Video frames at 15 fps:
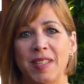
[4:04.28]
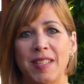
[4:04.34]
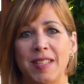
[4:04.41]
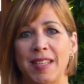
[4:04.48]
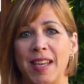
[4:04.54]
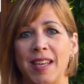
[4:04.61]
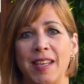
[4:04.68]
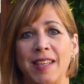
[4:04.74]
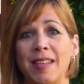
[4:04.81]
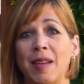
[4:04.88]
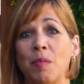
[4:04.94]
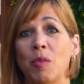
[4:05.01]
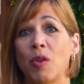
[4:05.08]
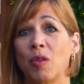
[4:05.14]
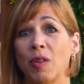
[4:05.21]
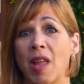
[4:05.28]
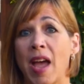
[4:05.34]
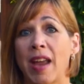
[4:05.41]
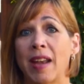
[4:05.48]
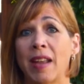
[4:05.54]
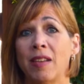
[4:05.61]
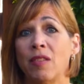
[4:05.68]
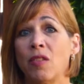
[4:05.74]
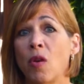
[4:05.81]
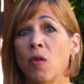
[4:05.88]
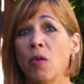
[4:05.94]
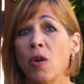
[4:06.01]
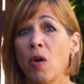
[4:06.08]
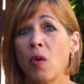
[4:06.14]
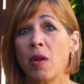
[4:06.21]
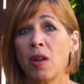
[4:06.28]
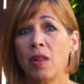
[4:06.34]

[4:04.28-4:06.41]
sin dim your light and don't go it